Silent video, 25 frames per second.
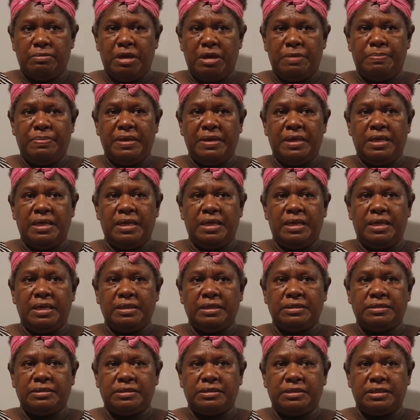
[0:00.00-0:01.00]

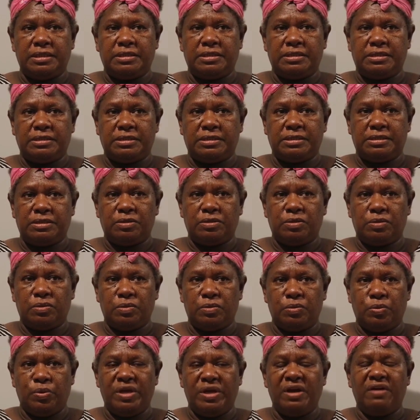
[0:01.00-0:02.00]
Maybe it's
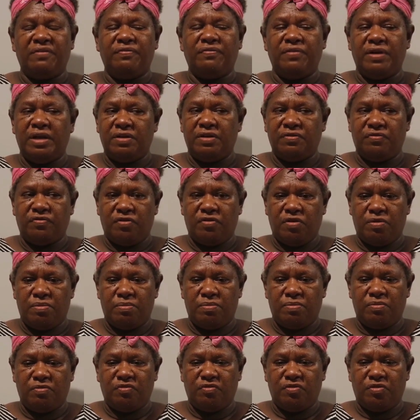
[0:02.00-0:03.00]
we have learned
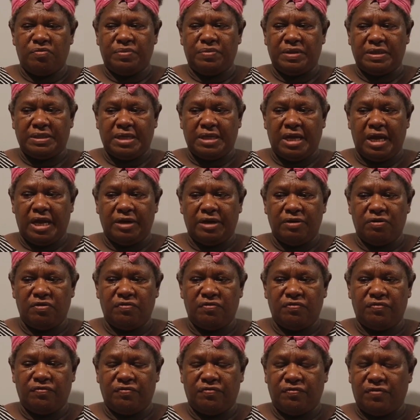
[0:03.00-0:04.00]
from that kind
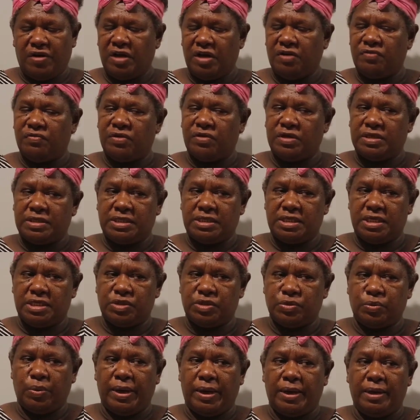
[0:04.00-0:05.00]
of
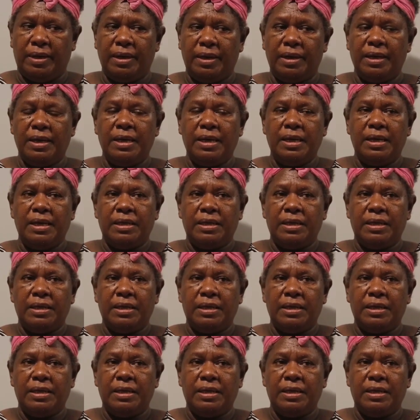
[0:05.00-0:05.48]
advocacy as well,